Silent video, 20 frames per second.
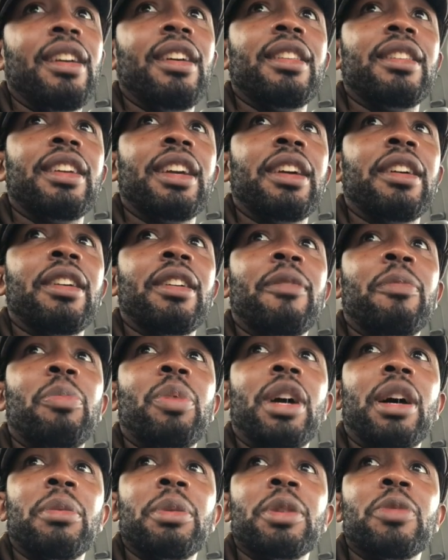they are
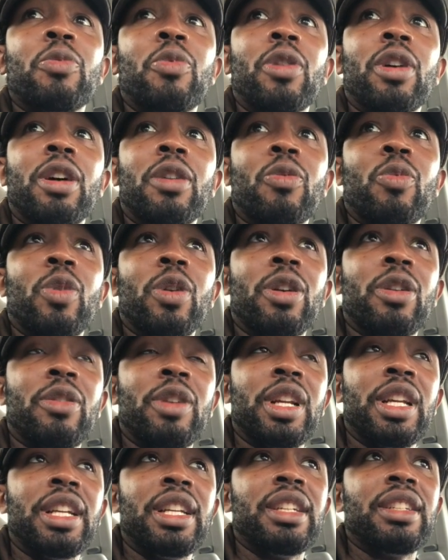probably a
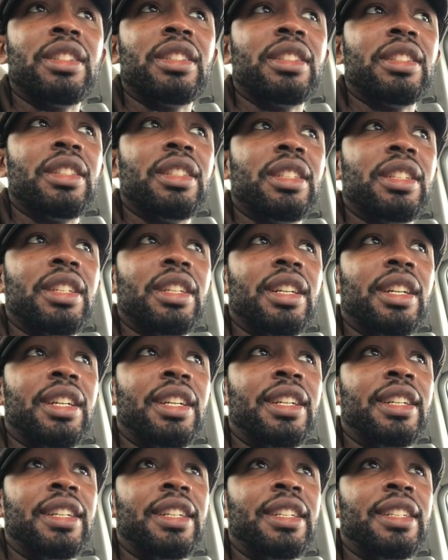worry,
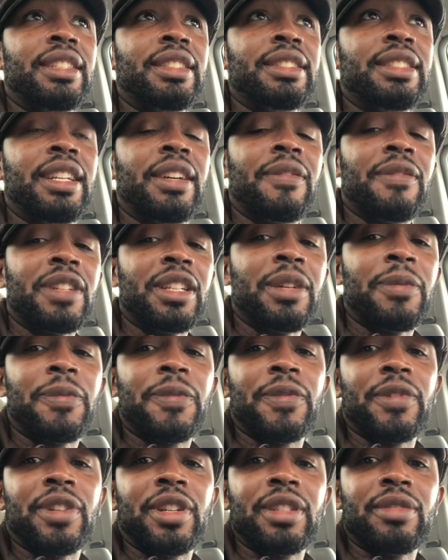definitely up
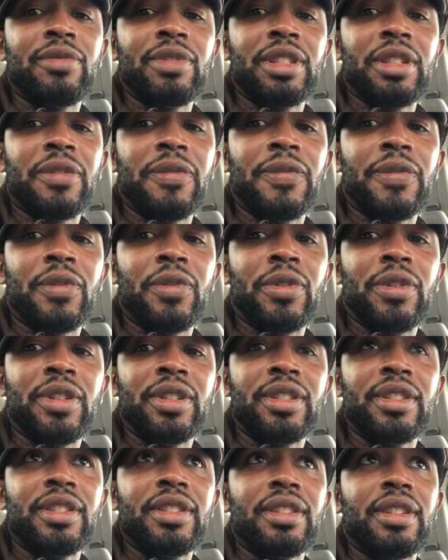front with their
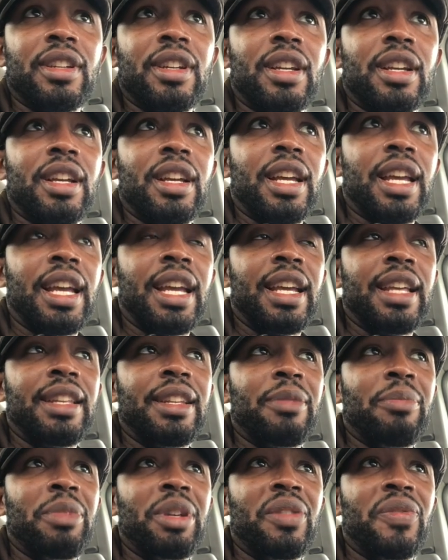forwards, and
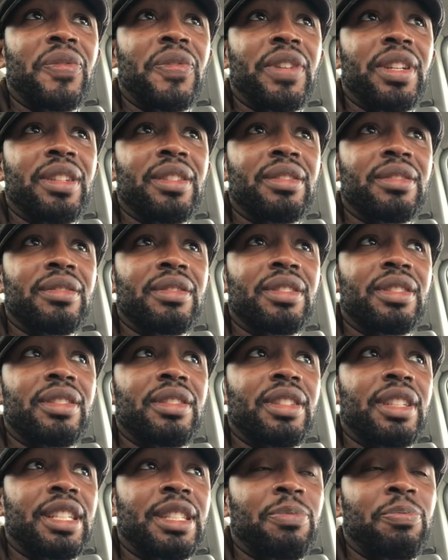their midfield
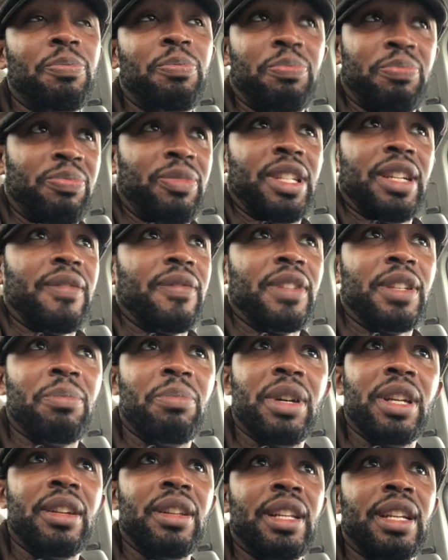is definitely
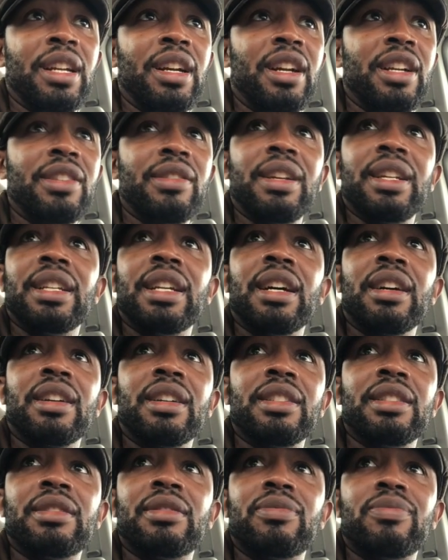better than ours right now
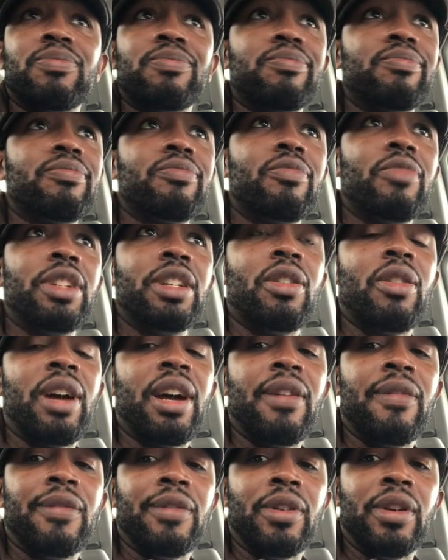because we don't
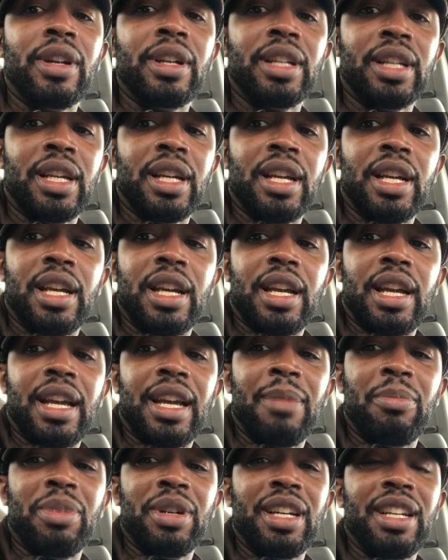have one.
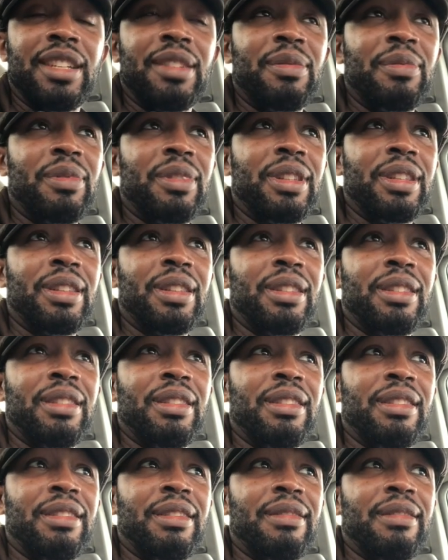And but
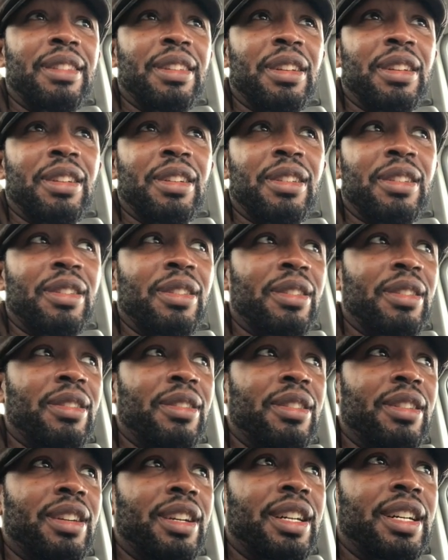
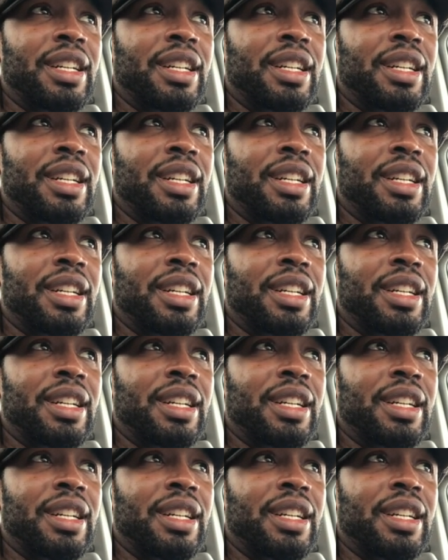their